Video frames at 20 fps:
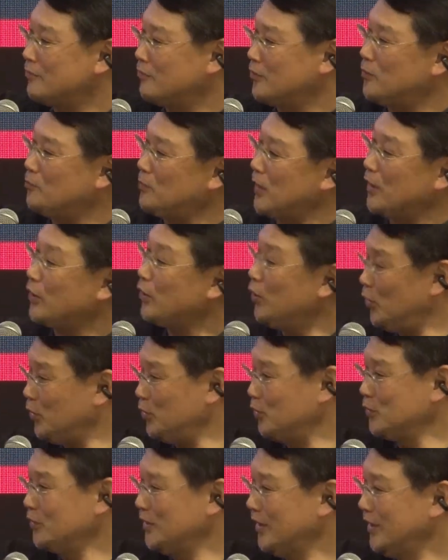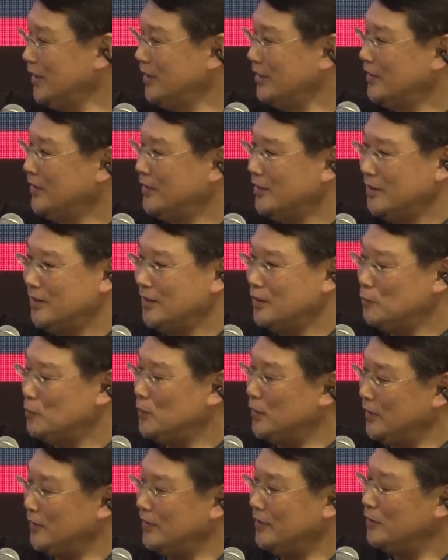from my code, that
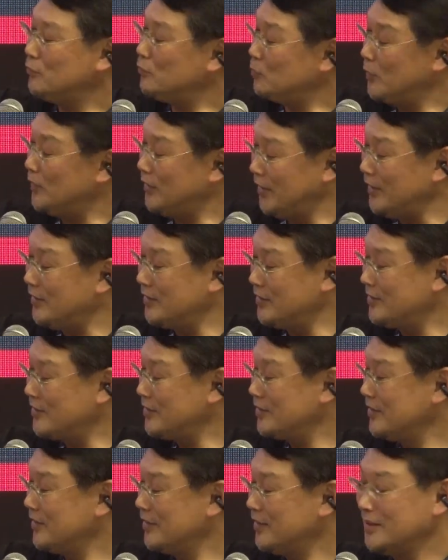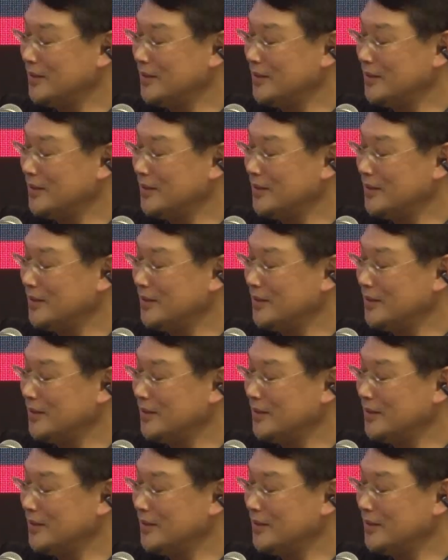would be nice.